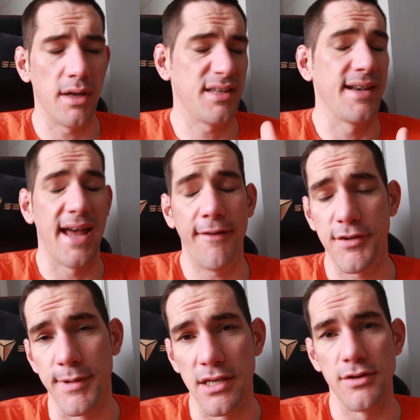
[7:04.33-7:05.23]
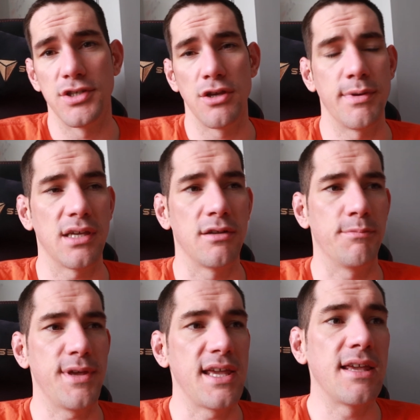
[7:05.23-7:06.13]
It doesn't have to be YouTube, it
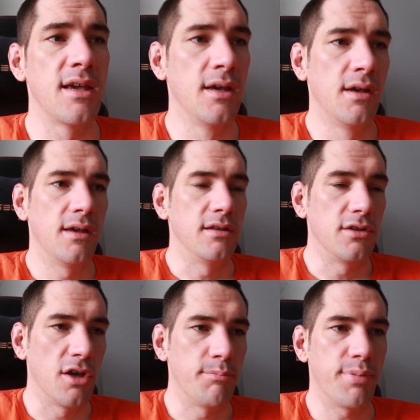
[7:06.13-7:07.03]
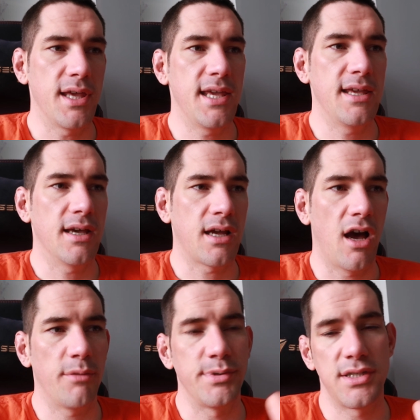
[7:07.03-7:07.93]
could be, you could be a
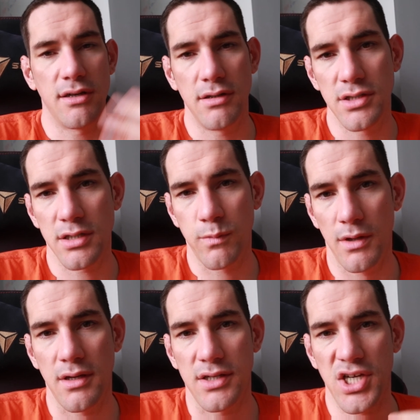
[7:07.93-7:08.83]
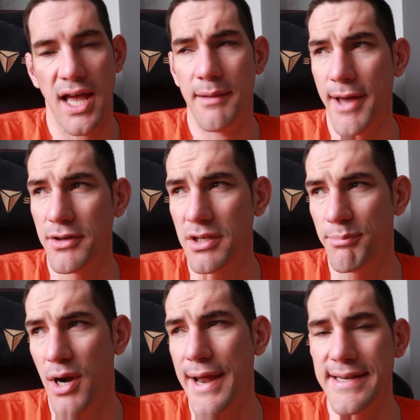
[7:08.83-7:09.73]
carpenter and just want a chat about your
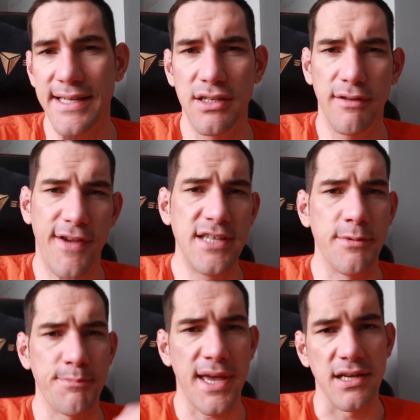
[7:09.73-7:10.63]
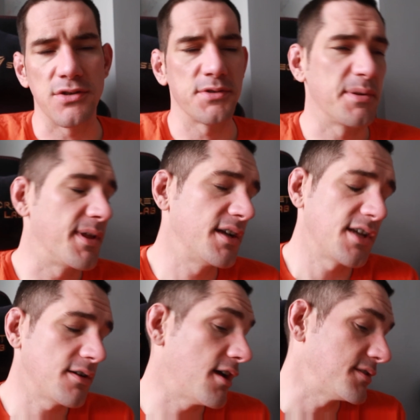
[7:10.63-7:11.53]
branding and your Facebook page or something, I
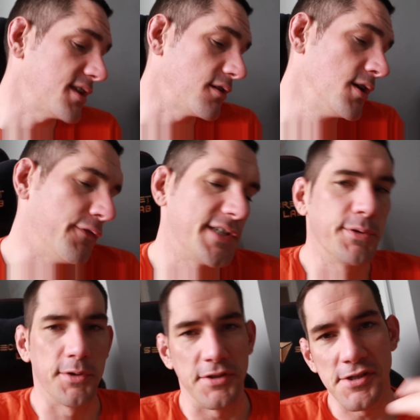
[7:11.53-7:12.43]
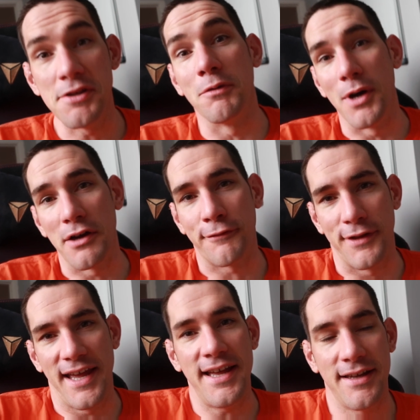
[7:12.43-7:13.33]
don't know. So obviously I'm not going to do the work
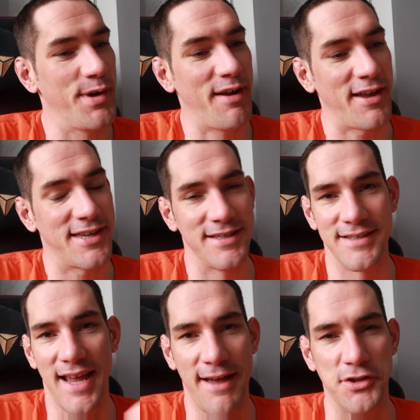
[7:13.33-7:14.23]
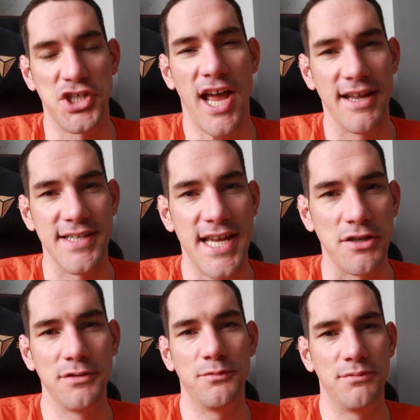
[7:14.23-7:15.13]
for that, but I can have a chat and tell
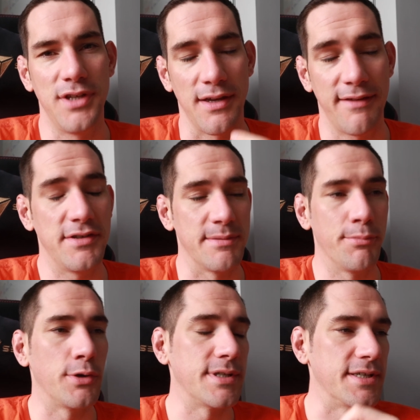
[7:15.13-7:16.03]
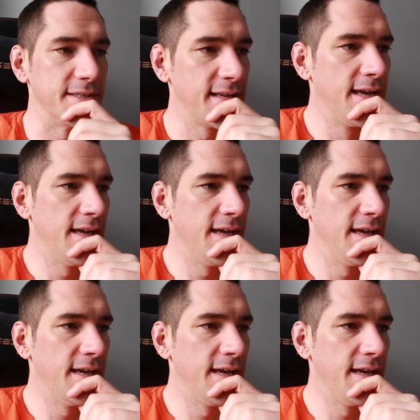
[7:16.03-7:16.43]
you, give you some pointers.